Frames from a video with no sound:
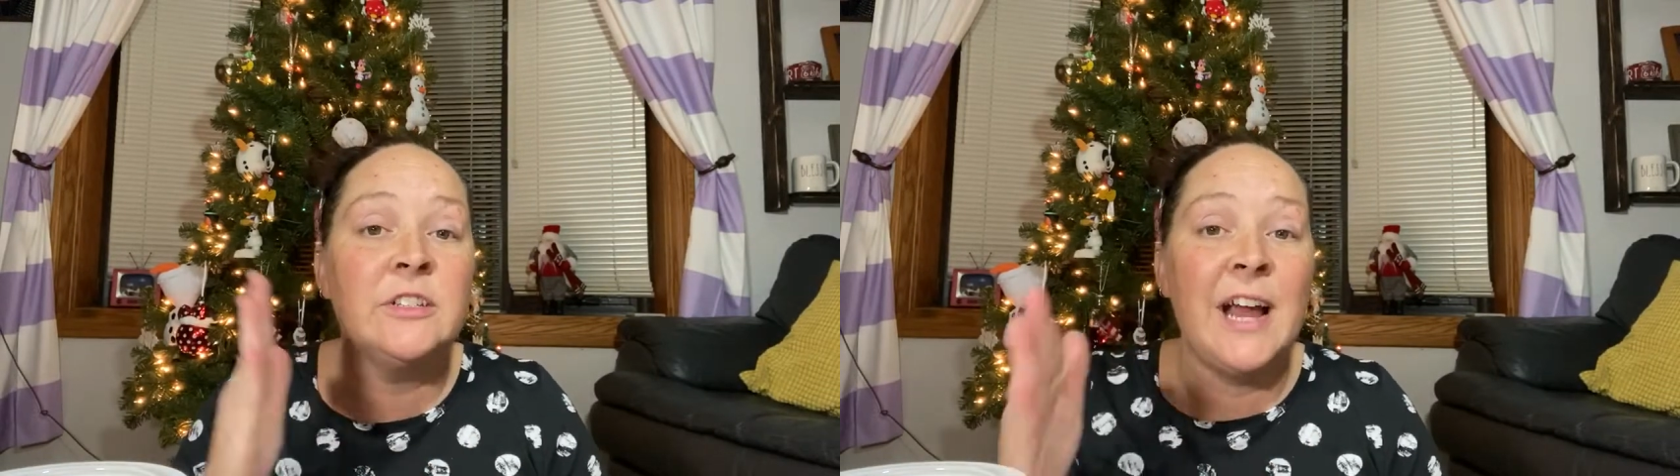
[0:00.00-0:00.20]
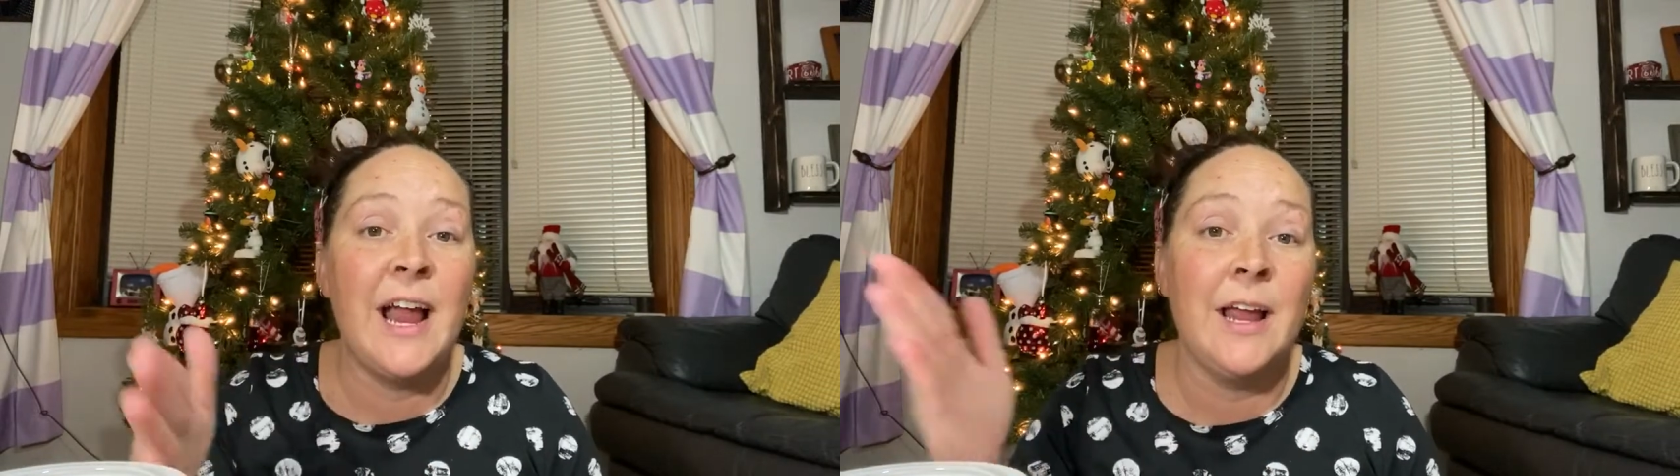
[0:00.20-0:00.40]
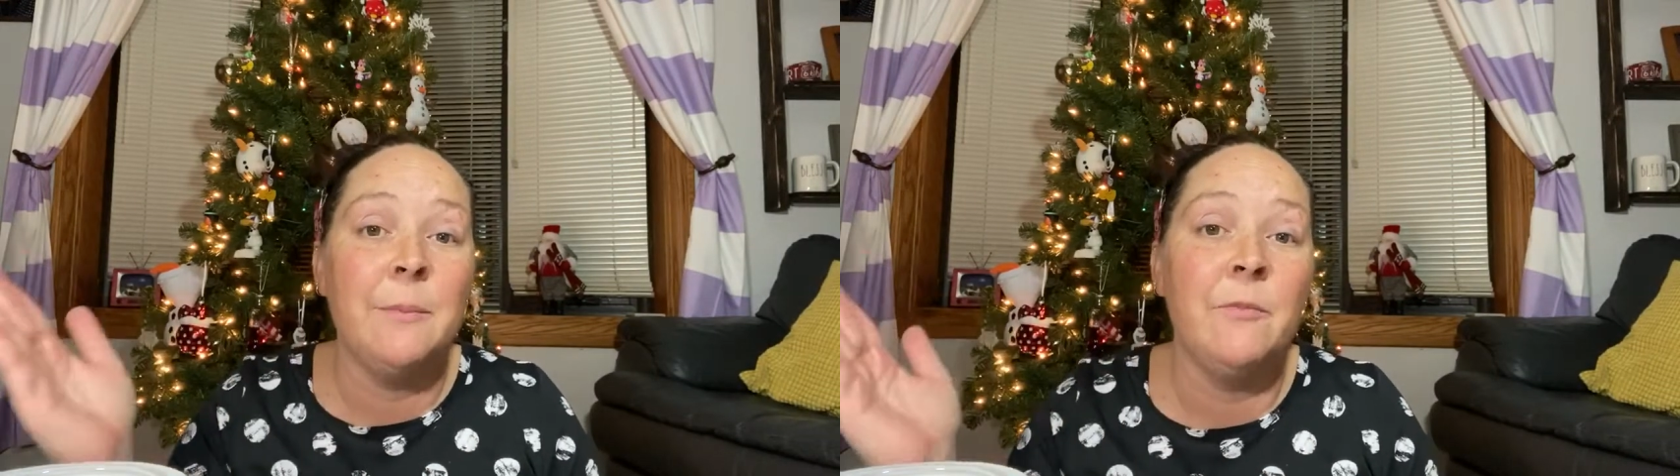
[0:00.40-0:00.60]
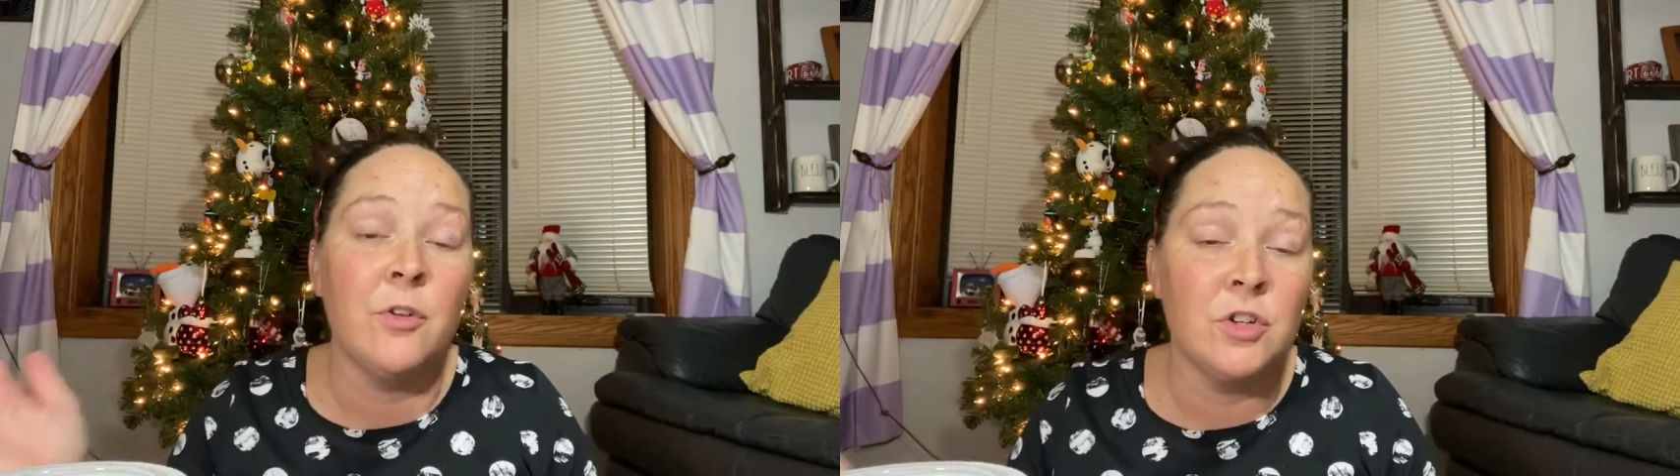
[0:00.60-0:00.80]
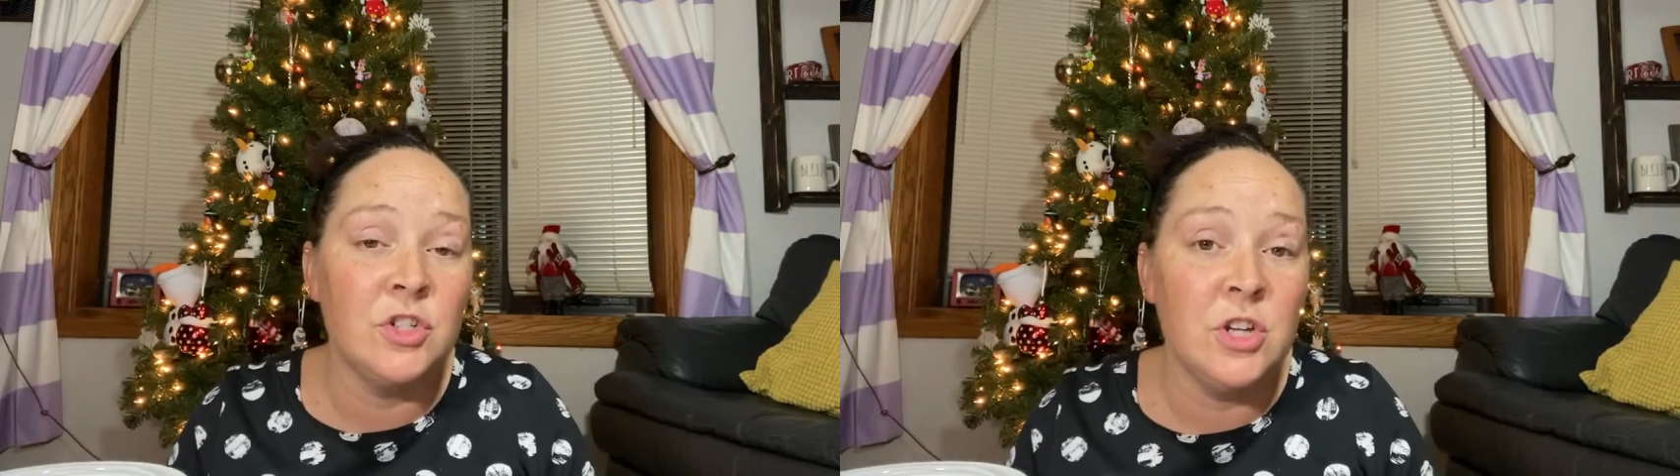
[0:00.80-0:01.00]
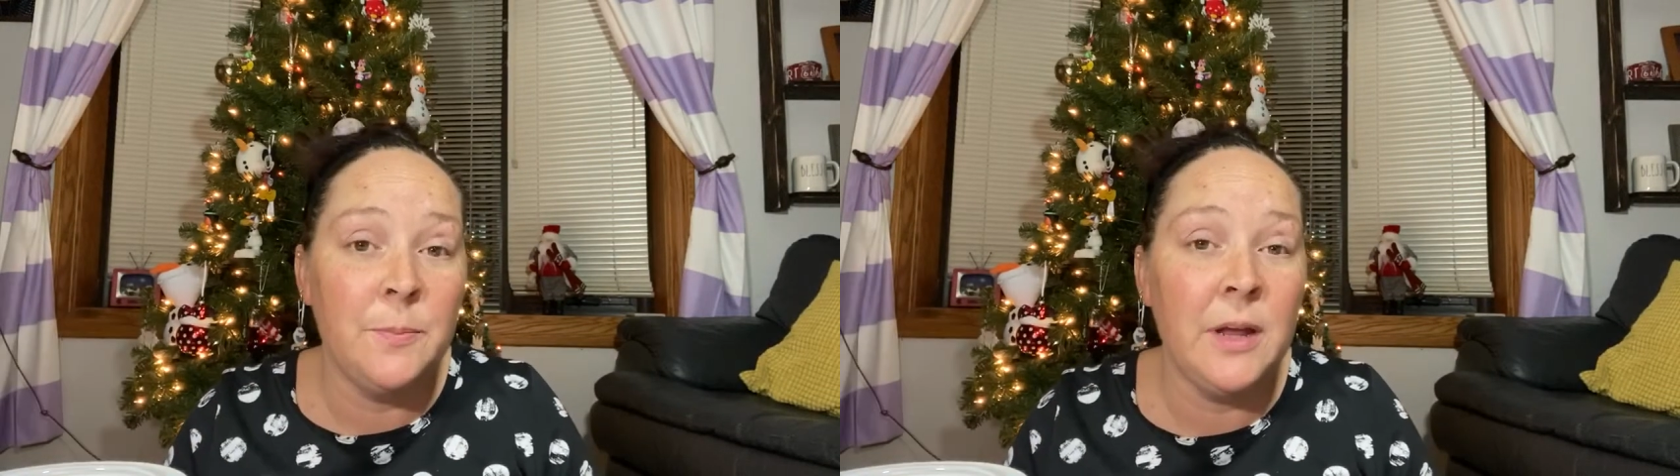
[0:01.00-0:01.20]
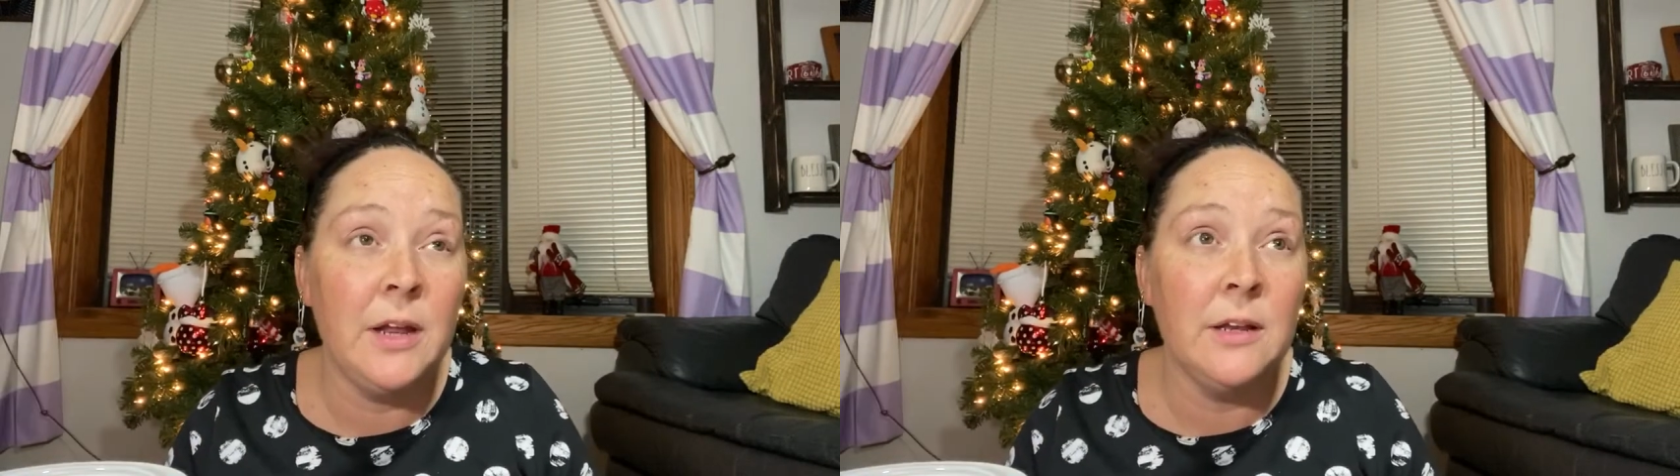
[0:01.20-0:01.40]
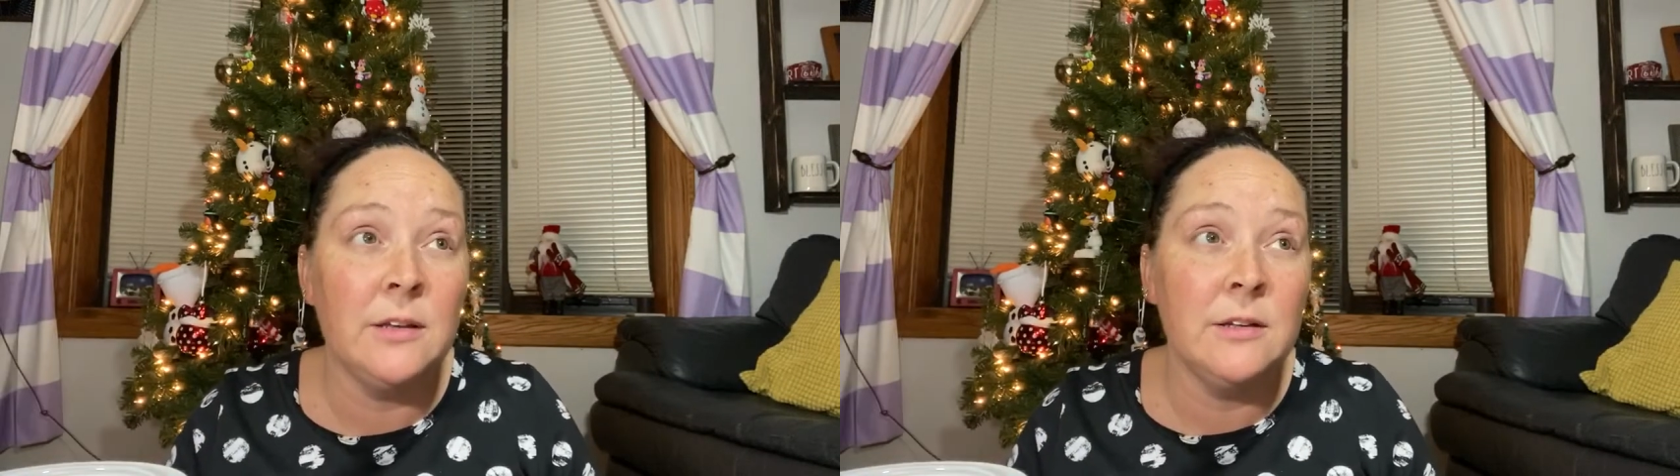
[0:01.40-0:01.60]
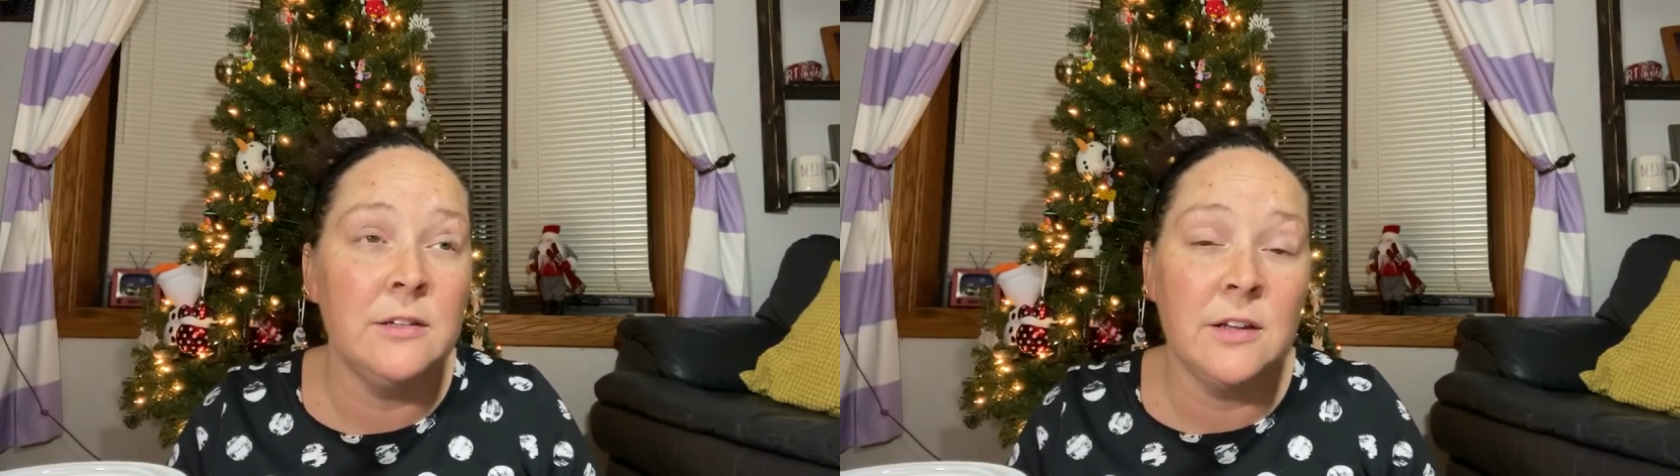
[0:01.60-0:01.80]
time for shipping